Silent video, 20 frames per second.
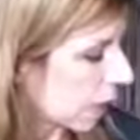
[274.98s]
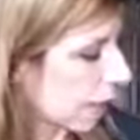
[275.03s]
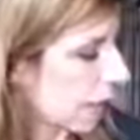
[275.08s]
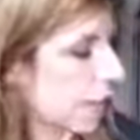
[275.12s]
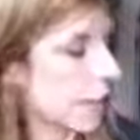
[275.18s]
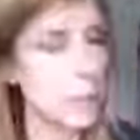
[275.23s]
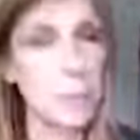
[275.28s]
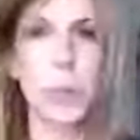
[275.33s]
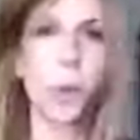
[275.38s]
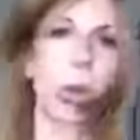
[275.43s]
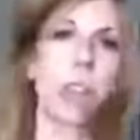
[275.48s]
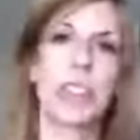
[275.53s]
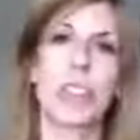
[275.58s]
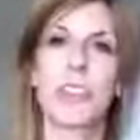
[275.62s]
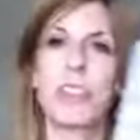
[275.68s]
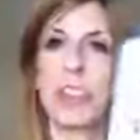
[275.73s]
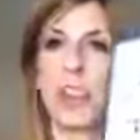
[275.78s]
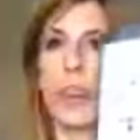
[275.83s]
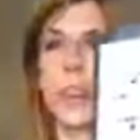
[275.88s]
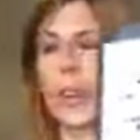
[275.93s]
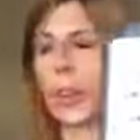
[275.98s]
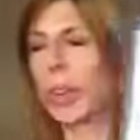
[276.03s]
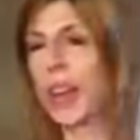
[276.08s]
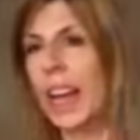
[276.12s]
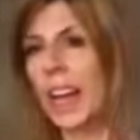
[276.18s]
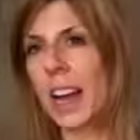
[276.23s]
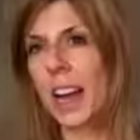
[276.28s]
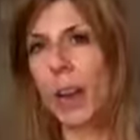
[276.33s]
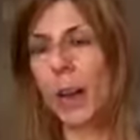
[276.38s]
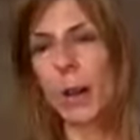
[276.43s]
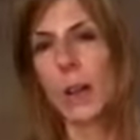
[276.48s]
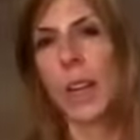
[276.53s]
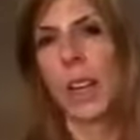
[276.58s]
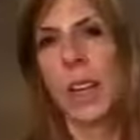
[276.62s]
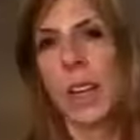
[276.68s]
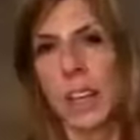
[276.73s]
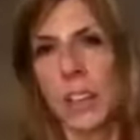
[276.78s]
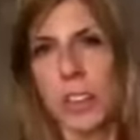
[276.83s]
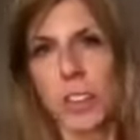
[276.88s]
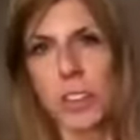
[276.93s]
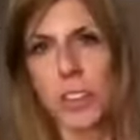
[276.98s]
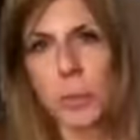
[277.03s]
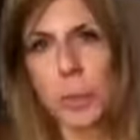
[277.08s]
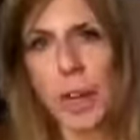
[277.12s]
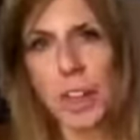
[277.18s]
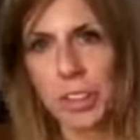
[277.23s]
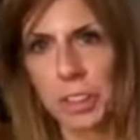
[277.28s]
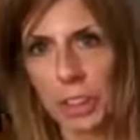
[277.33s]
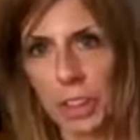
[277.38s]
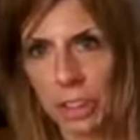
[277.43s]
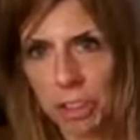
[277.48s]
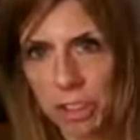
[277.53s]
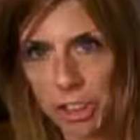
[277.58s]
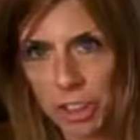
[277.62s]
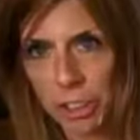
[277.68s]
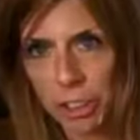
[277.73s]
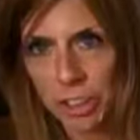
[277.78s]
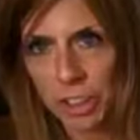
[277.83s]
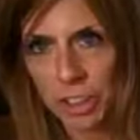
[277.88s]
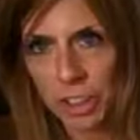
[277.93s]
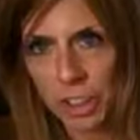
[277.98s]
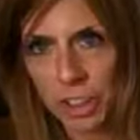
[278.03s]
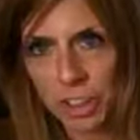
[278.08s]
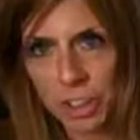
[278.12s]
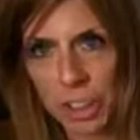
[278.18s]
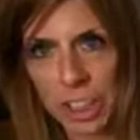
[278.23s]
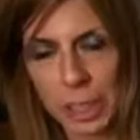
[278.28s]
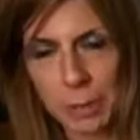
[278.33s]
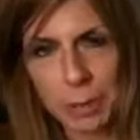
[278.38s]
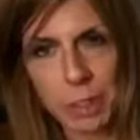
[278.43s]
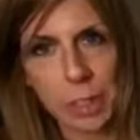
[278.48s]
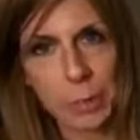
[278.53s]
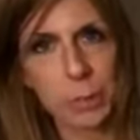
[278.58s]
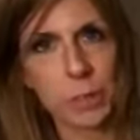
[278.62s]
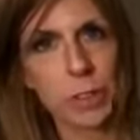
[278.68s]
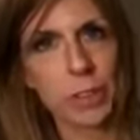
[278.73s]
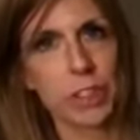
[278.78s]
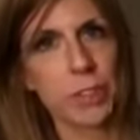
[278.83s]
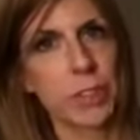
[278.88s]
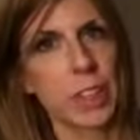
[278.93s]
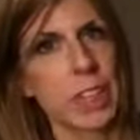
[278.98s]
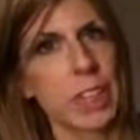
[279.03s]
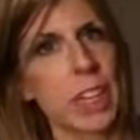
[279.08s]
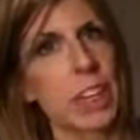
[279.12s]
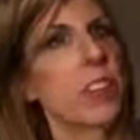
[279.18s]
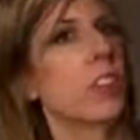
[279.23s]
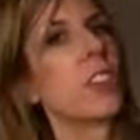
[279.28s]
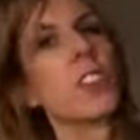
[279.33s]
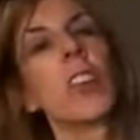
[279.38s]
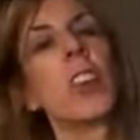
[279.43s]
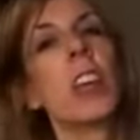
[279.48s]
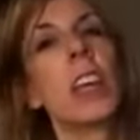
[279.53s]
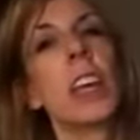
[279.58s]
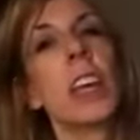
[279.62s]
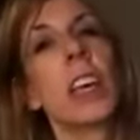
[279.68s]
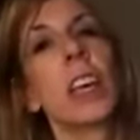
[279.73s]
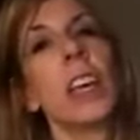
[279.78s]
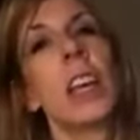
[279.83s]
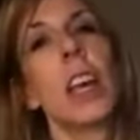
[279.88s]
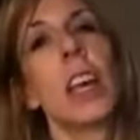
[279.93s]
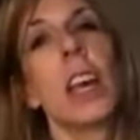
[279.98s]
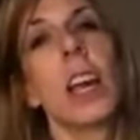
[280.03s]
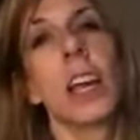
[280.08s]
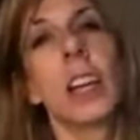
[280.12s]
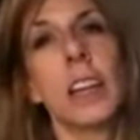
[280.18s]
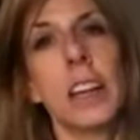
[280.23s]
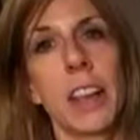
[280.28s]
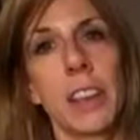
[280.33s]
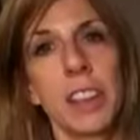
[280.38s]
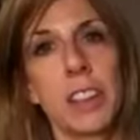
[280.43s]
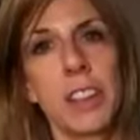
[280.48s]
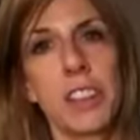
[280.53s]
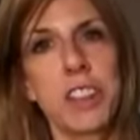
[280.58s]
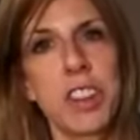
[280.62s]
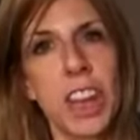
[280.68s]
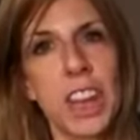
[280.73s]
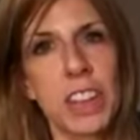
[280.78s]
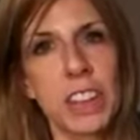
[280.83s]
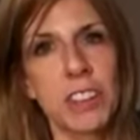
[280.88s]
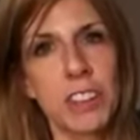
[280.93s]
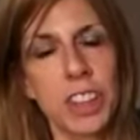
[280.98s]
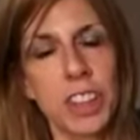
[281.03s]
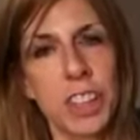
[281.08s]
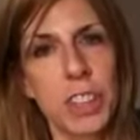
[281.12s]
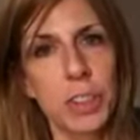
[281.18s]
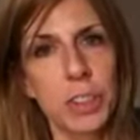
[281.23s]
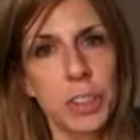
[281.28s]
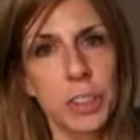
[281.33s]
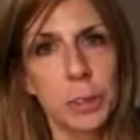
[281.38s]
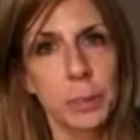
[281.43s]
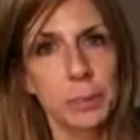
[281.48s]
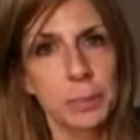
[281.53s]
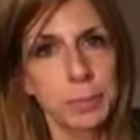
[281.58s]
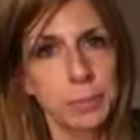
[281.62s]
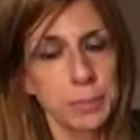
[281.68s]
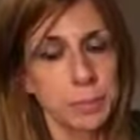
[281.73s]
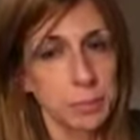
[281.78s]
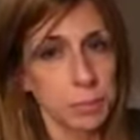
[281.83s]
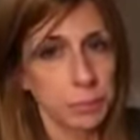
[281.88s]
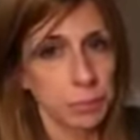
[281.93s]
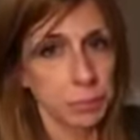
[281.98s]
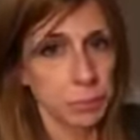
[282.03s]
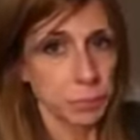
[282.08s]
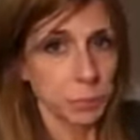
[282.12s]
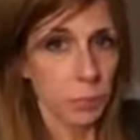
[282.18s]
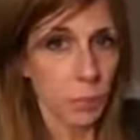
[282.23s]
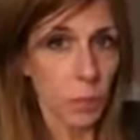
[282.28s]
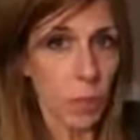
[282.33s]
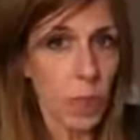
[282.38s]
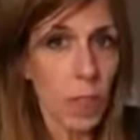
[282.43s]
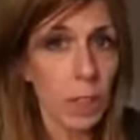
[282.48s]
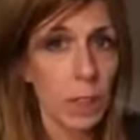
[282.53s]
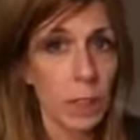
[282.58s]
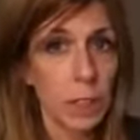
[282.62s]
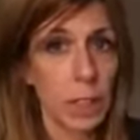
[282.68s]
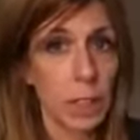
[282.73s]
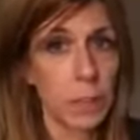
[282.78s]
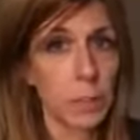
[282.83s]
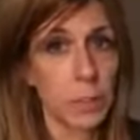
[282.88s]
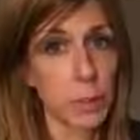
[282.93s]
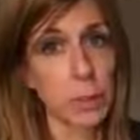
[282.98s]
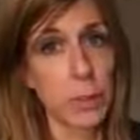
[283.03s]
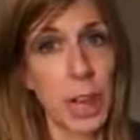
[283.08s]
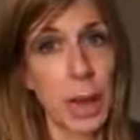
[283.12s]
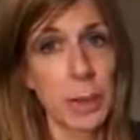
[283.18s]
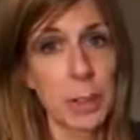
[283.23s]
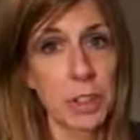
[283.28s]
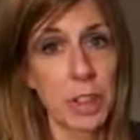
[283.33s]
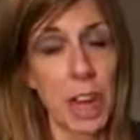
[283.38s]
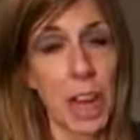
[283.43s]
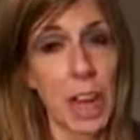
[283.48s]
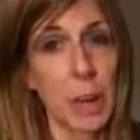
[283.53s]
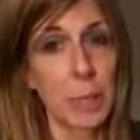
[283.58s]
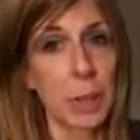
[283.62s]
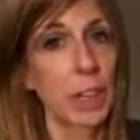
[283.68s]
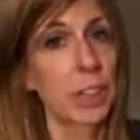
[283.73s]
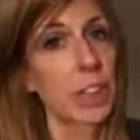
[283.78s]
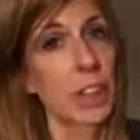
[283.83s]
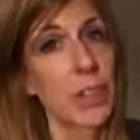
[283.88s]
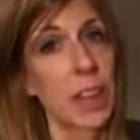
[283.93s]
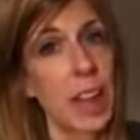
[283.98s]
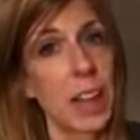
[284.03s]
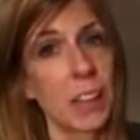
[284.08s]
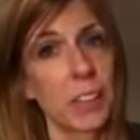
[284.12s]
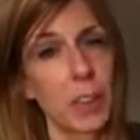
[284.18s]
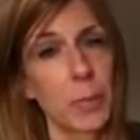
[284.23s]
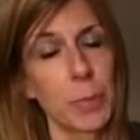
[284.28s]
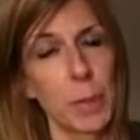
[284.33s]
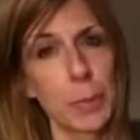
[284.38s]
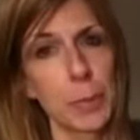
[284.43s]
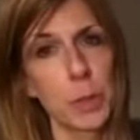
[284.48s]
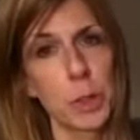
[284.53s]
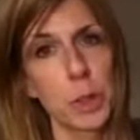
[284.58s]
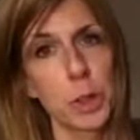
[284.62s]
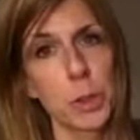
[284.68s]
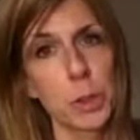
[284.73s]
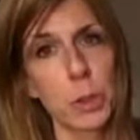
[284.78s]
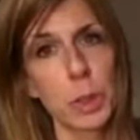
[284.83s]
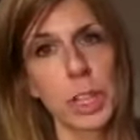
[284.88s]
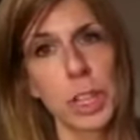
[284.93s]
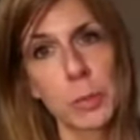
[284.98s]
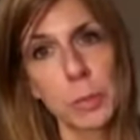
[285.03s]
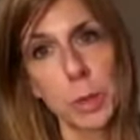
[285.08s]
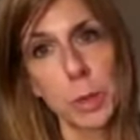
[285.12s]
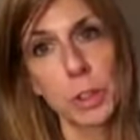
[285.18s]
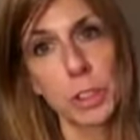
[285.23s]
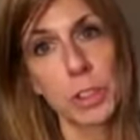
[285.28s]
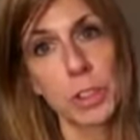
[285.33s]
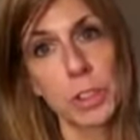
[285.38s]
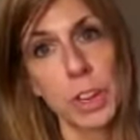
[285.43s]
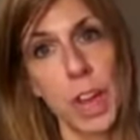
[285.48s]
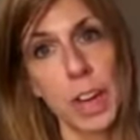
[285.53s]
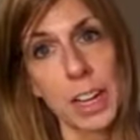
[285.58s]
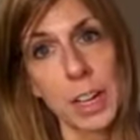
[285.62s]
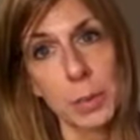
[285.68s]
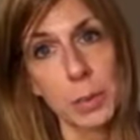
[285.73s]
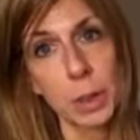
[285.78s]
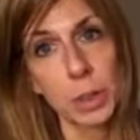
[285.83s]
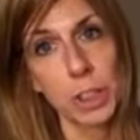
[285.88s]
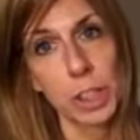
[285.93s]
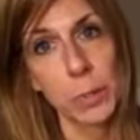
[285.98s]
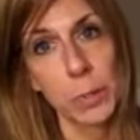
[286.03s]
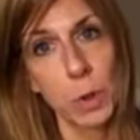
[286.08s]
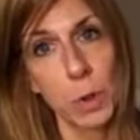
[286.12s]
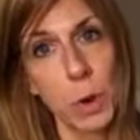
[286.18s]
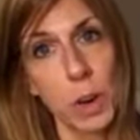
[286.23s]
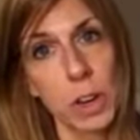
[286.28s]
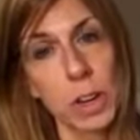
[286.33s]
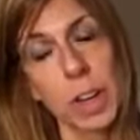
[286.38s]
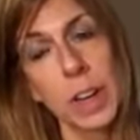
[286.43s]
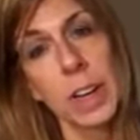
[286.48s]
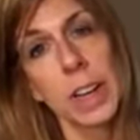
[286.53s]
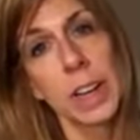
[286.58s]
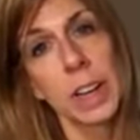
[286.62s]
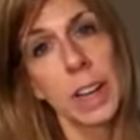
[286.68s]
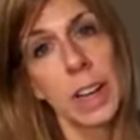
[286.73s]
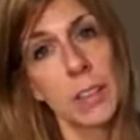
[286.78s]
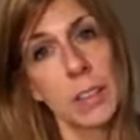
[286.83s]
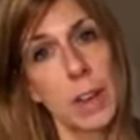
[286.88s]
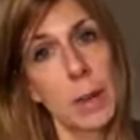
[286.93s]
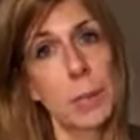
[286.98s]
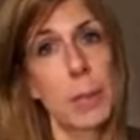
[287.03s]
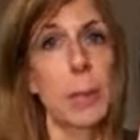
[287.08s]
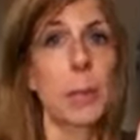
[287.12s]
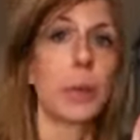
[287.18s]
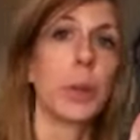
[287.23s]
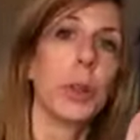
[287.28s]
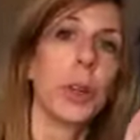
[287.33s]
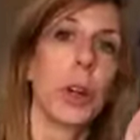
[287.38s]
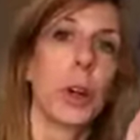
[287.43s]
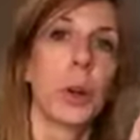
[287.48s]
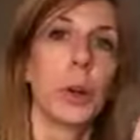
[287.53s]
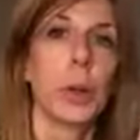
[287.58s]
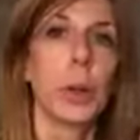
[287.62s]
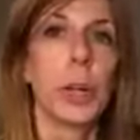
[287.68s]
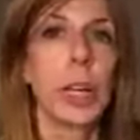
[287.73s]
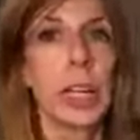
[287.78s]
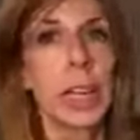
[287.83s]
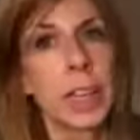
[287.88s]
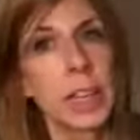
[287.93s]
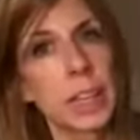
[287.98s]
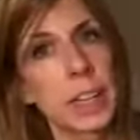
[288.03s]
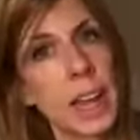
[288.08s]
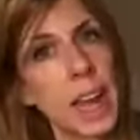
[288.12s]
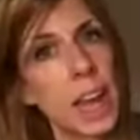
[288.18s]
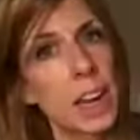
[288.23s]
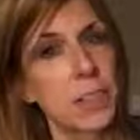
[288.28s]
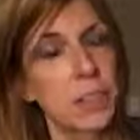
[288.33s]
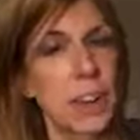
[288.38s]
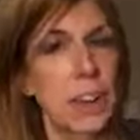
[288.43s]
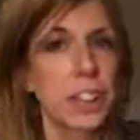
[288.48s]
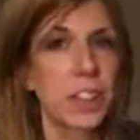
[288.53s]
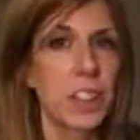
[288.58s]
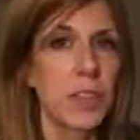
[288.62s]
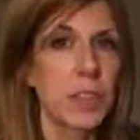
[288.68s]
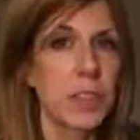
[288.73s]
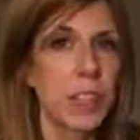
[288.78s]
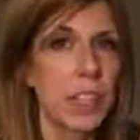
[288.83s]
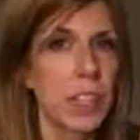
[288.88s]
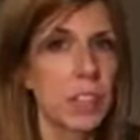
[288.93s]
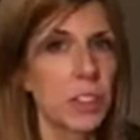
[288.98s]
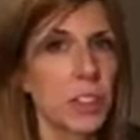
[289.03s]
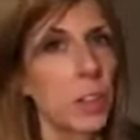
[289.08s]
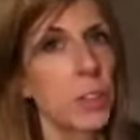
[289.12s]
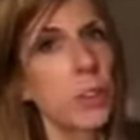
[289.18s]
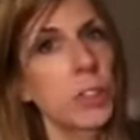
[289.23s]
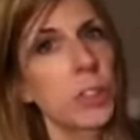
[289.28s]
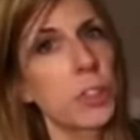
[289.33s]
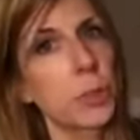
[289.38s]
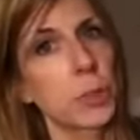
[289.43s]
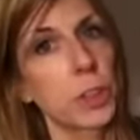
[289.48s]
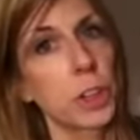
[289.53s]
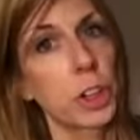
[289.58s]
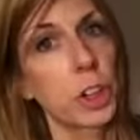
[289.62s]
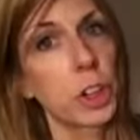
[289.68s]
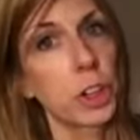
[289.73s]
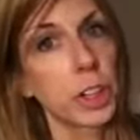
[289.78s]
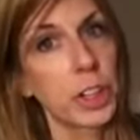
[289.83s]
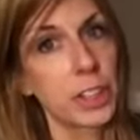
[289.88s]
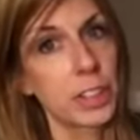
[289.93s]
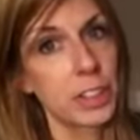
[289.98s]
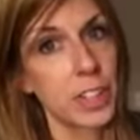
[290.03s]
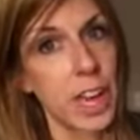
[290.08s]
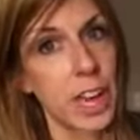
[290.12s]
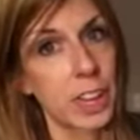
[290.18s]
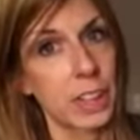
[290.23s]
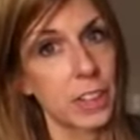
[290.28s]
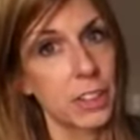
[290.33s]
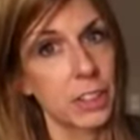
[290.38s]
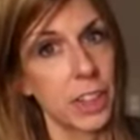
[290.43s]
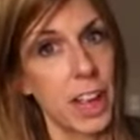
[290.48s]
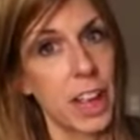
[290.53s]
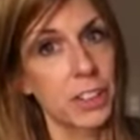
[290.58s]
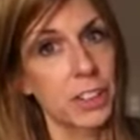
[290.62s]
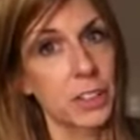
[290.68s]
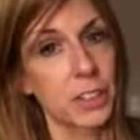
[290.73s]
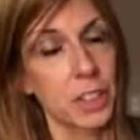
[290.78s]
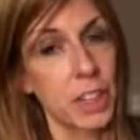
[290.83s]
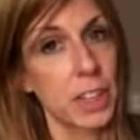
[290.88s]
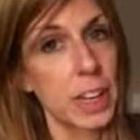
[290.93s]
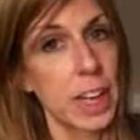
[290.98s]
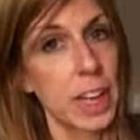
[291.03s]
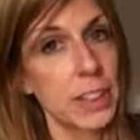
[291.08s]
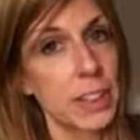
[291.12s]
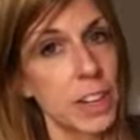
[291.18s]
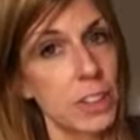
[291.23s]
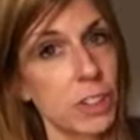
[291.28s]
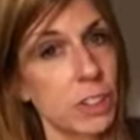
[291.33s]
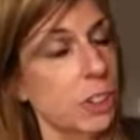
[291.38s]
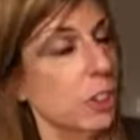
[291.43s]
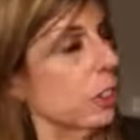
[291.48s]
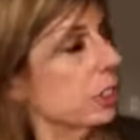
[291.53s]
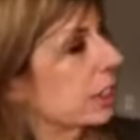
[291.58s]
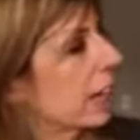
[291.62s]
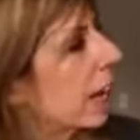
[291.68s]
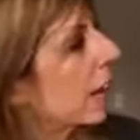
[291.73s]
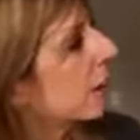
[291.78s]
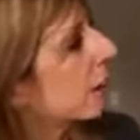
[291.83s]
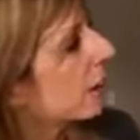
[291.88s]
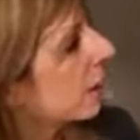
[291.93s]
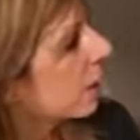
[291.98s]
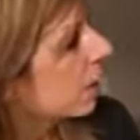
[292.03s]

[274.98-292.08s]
I am going to show you now, this is my structure. This is our team, Team Fuji Fitness. Now this changes from time to time because I've had some people who were Emerald and they're not Emerald anymore. I've had people who go in and out of activity. So this is the current status as of today that I just looked at.